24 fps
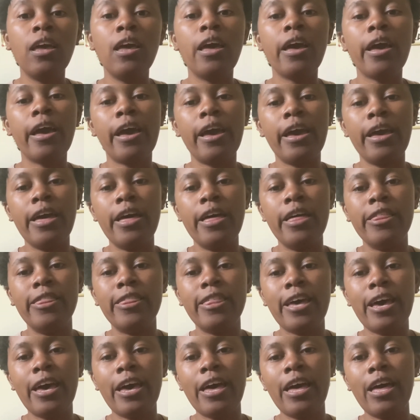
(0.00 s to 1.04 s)
and
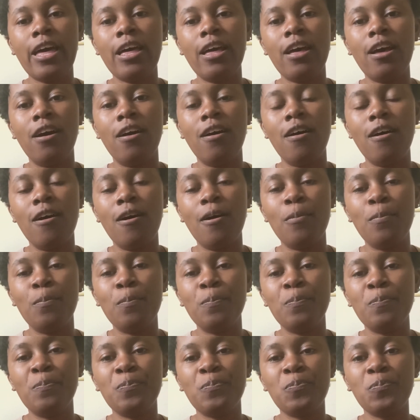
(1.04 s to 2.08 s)
that
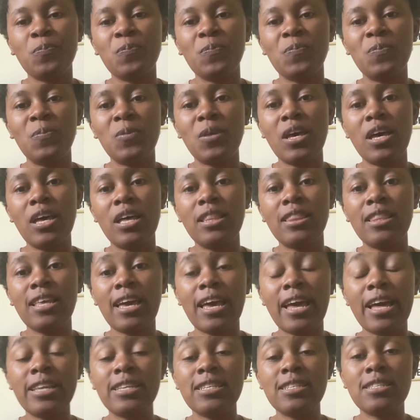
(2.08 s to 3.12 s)
that they
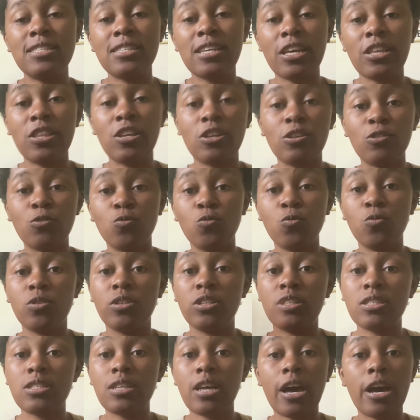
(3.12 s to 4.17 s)
had to stay there during the
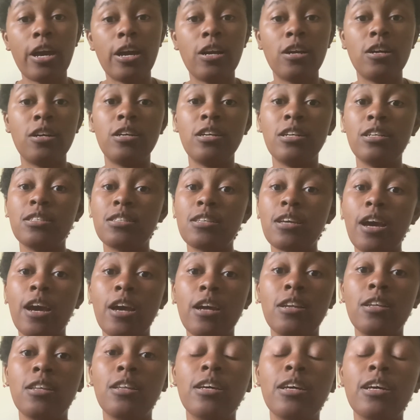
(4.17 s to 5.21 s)

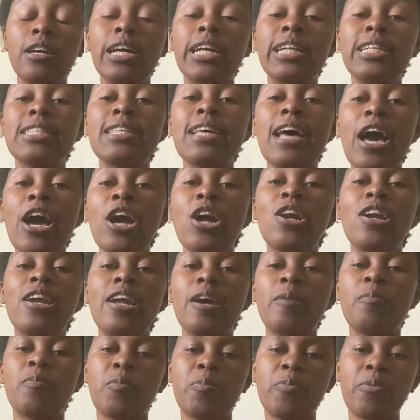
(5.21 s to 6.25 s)
entire
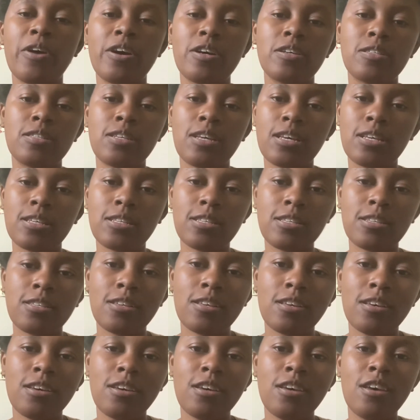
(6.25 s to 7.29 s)
labor process.
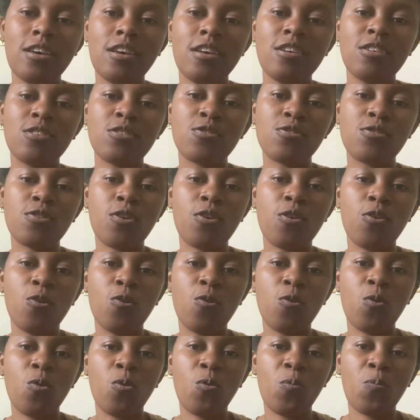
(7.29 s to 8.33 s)

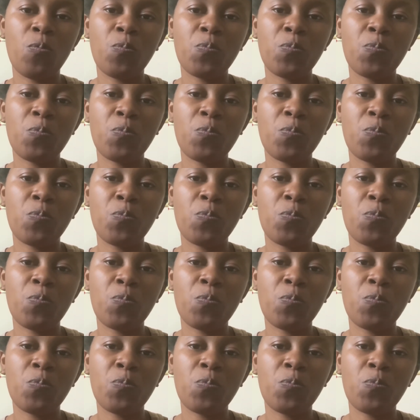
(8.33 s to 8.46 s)
So